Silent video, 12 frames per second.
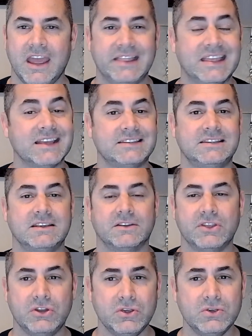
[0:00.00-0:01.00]
and then I see on
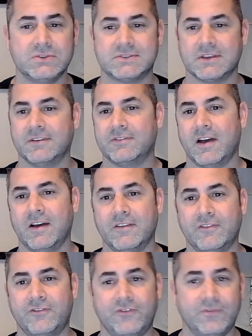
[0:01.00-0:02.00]
the news
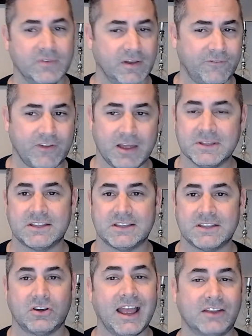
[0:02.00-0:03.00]
of families
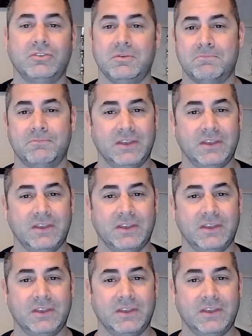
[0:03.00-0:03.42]
that are actually